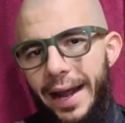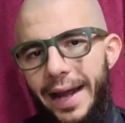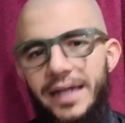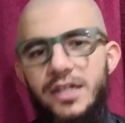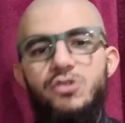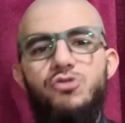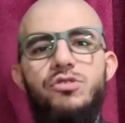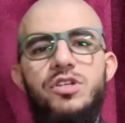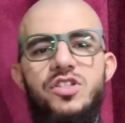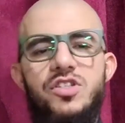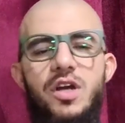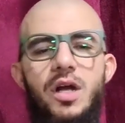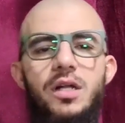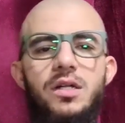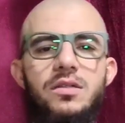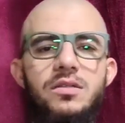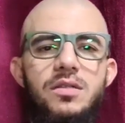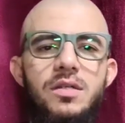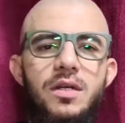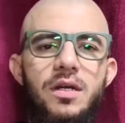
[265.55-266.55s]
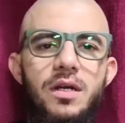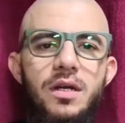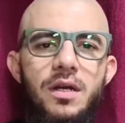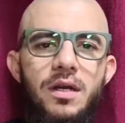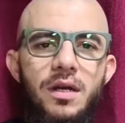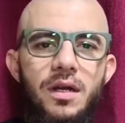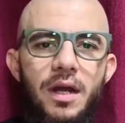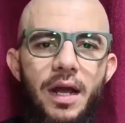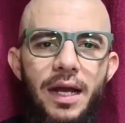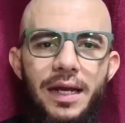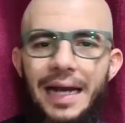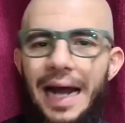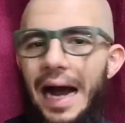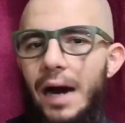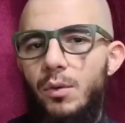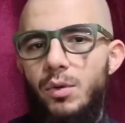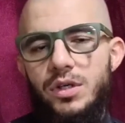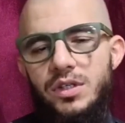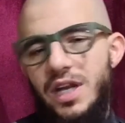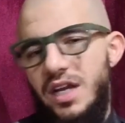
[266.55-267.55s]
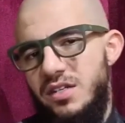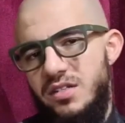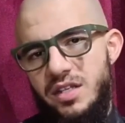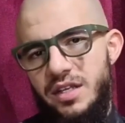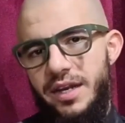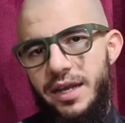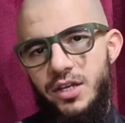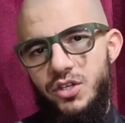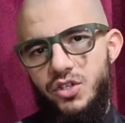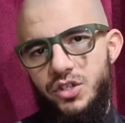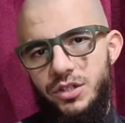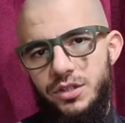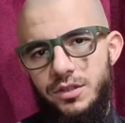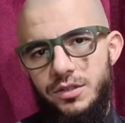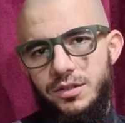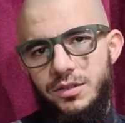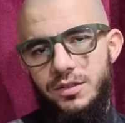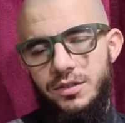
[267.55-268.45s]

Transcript: end result and our destination.